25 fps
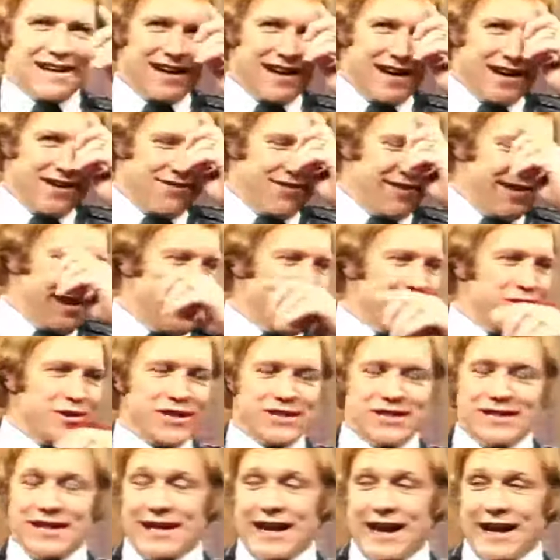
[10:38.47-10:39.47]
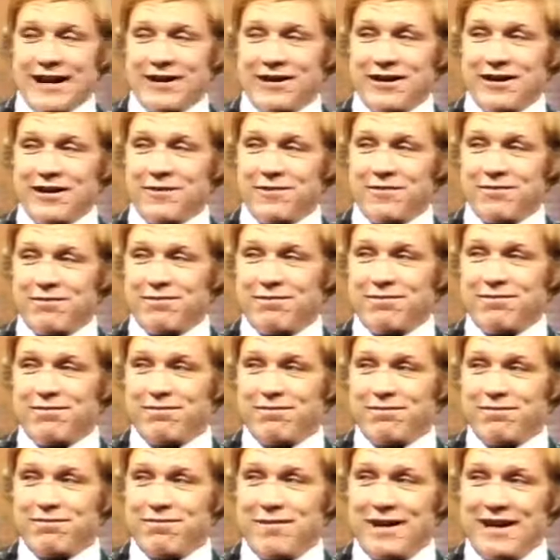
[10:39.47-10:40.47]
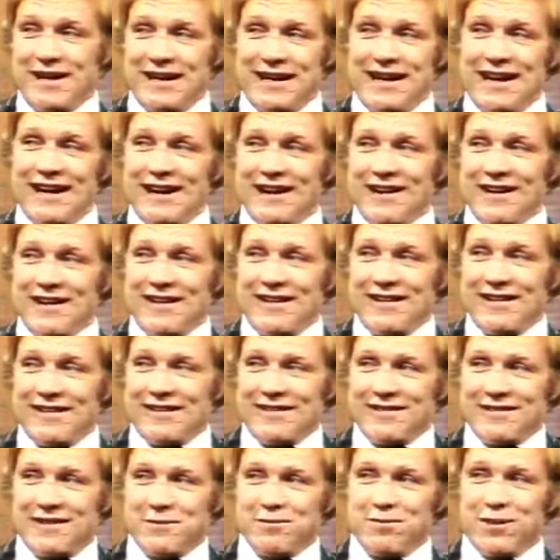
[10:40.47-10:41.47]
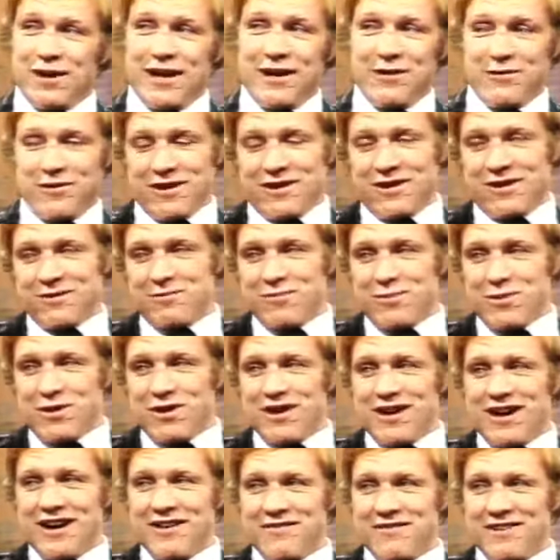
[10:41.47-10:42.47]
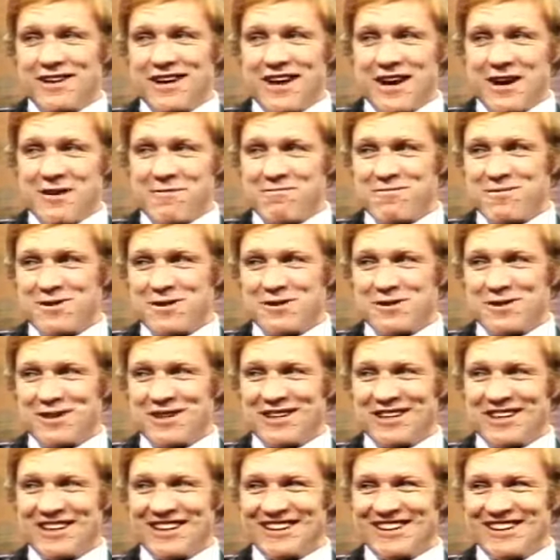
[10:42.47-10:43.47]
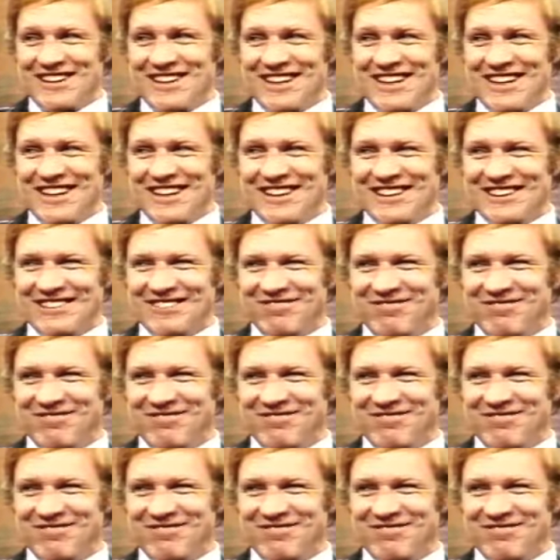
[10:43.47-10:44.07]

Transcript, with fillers: I, I wish that I could have been here to play with them more often to help them do it a little earlier.